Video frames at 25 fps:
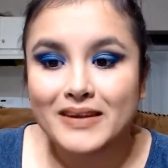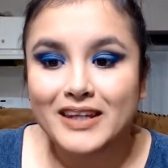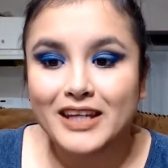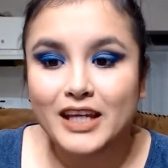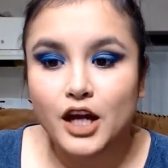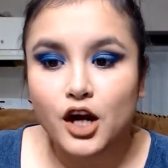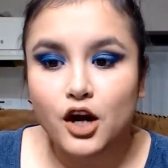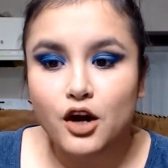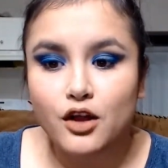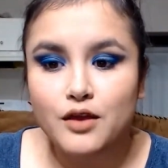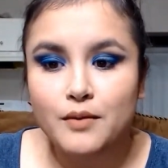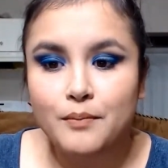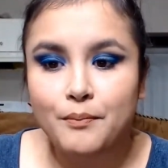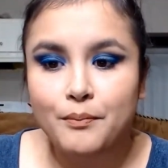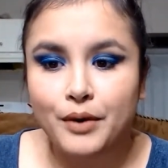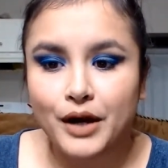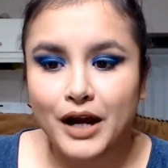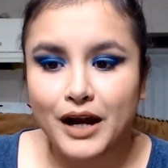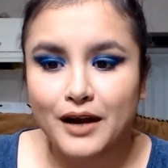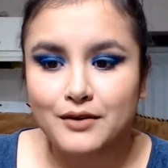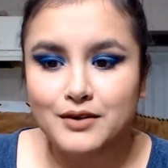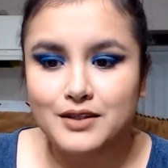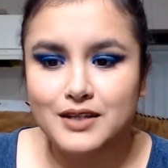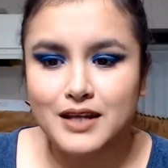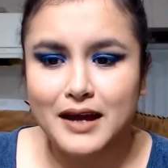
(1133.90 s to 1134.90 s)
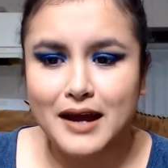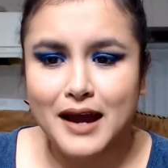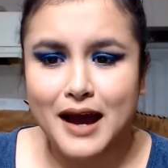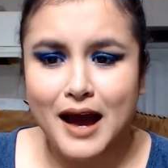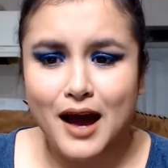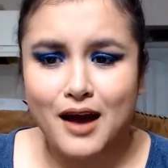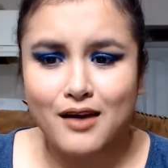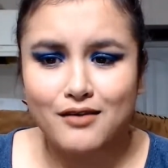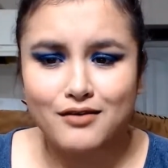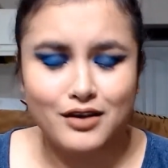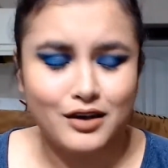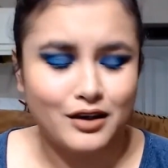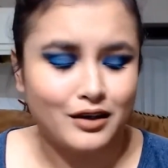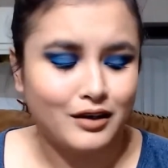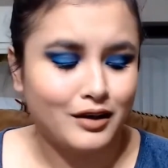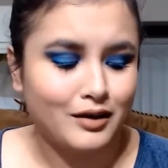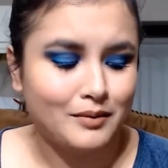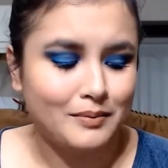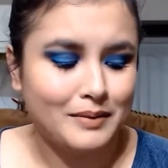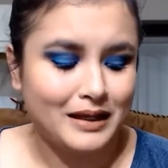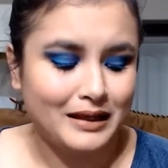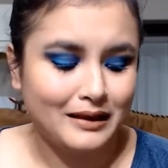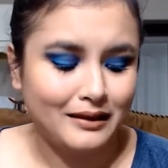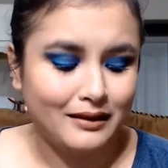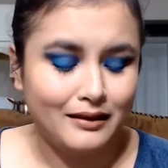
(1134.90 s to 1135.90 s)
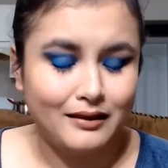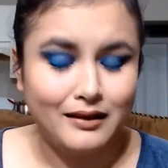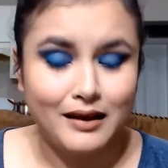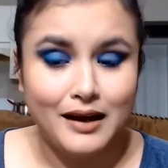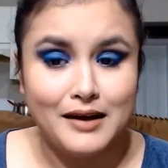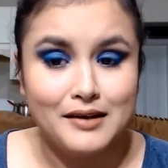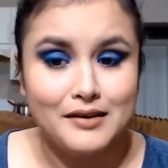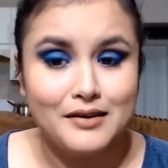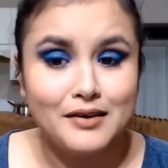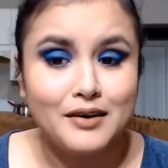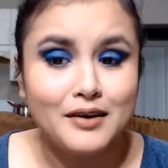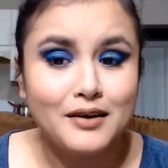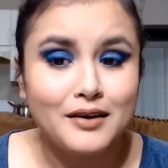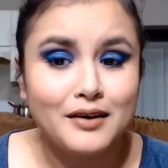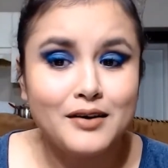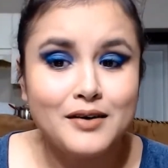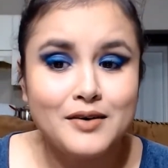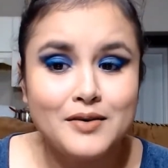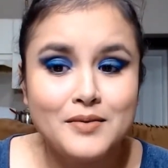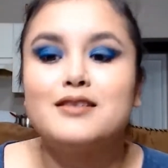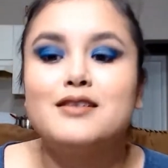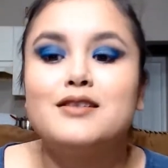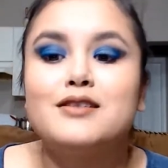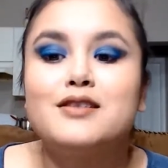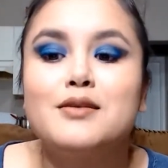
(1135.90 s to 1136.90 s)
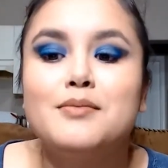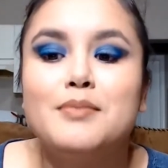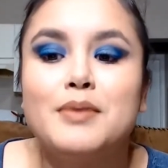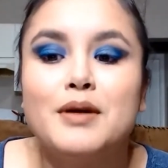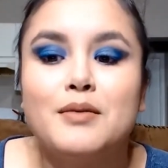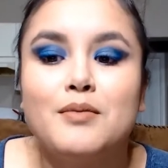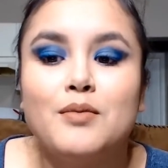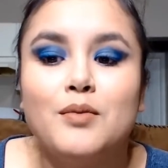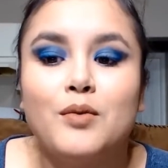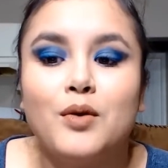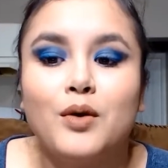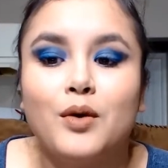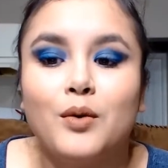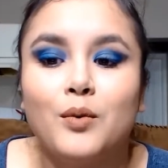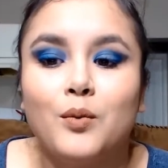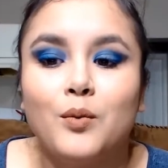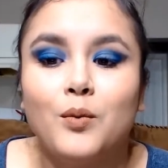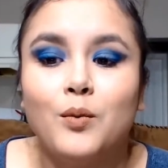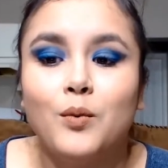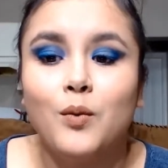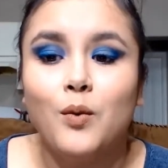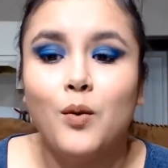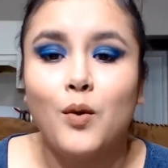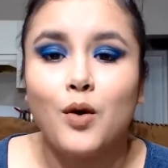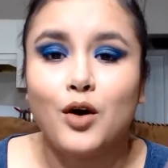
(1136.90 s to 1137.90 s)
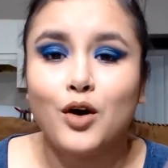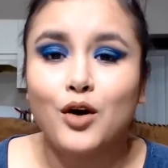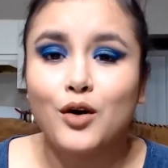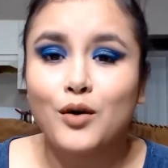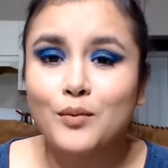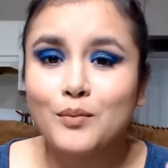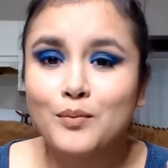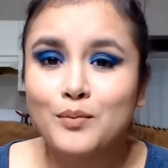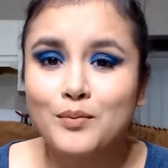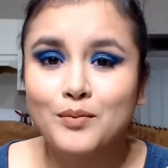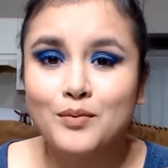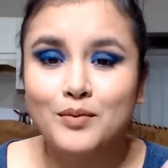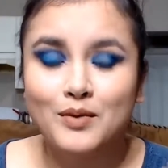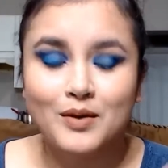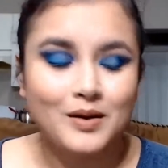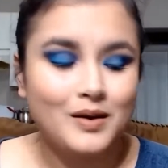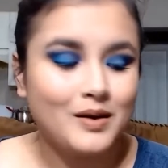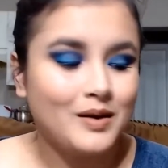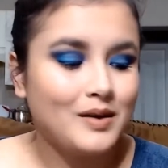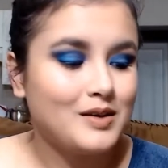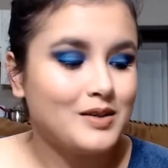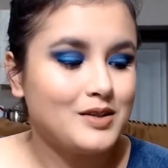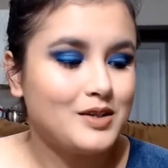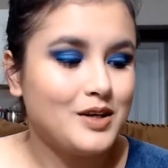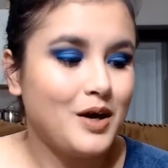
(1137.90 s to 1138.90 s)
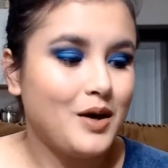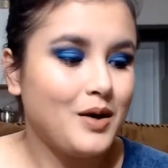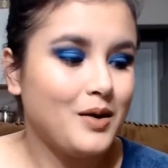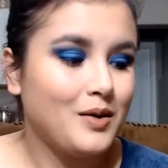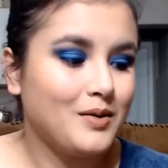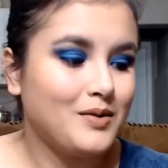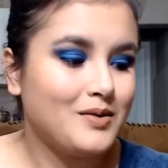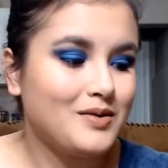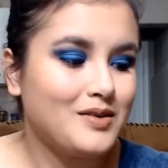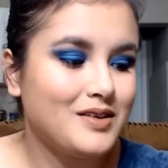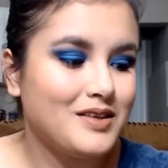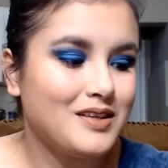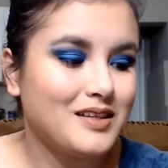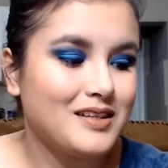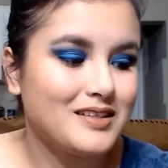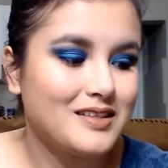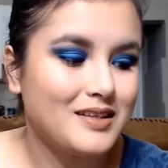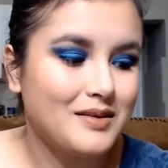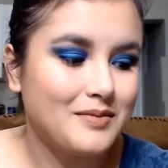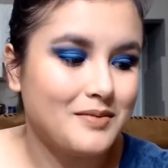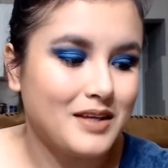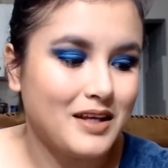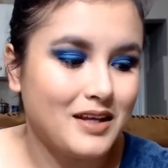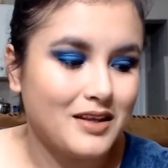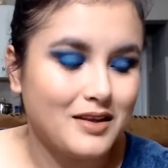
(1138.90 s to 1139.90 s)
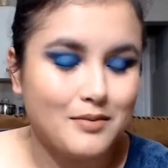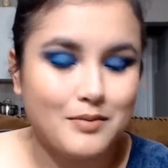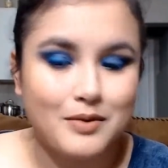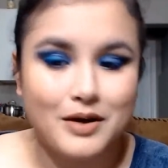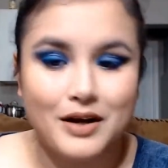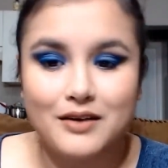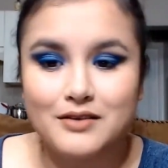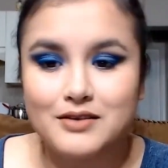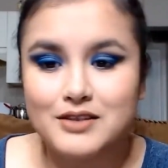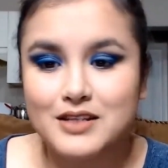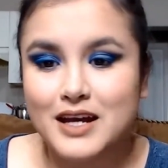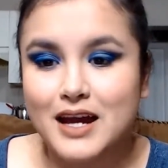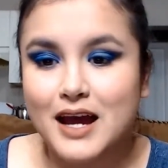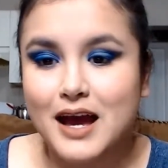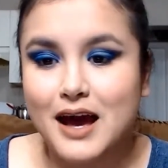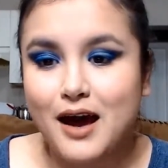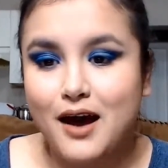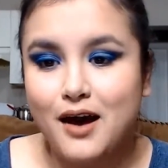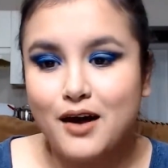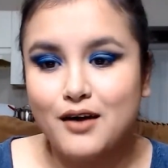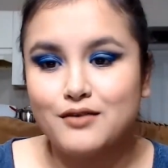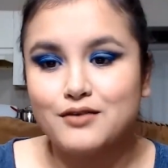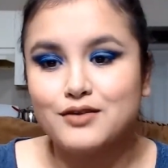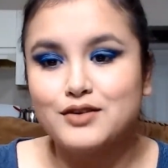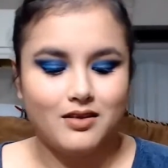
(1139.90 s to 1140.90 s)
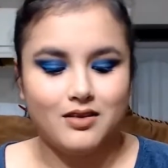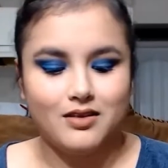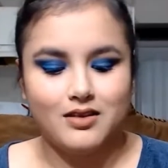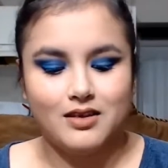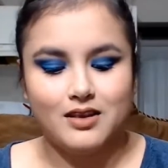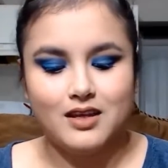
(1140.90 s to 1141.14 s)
Yeah, all the browns I have are a little bit lighter. This is a bit more warm toned than some of the other browns I have.